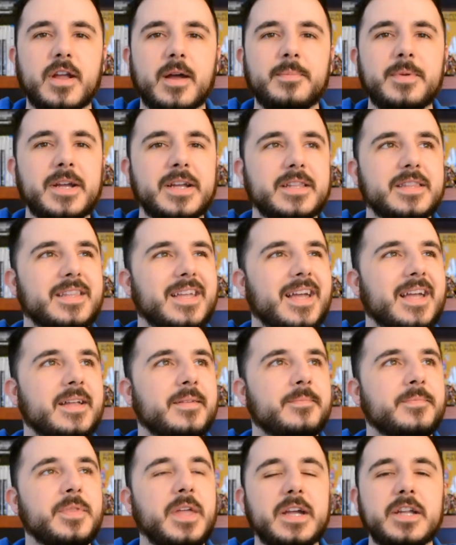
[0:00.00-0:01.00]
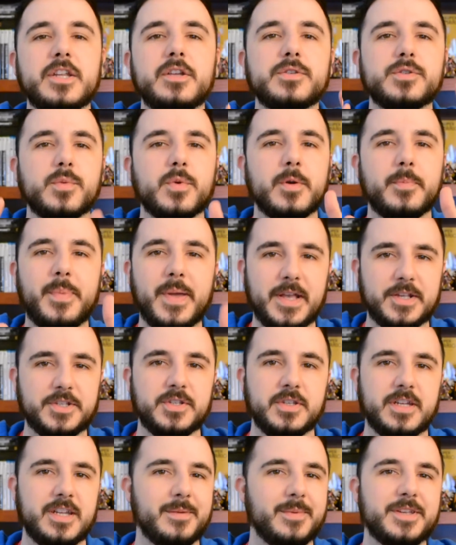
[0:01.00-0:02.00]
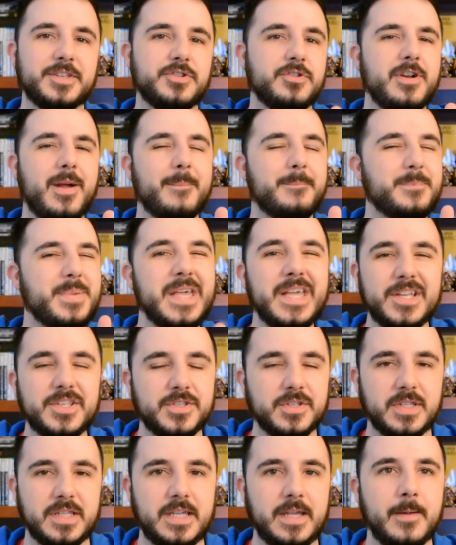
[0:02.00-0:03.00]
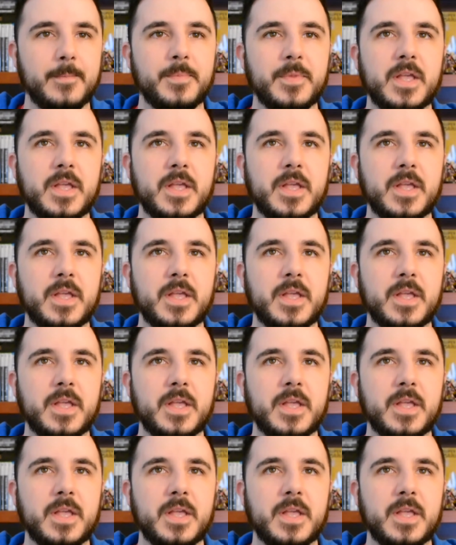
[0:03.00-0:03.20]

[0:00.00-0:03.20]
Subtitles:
I'm not going to use the word pixelated, because they're not pixely.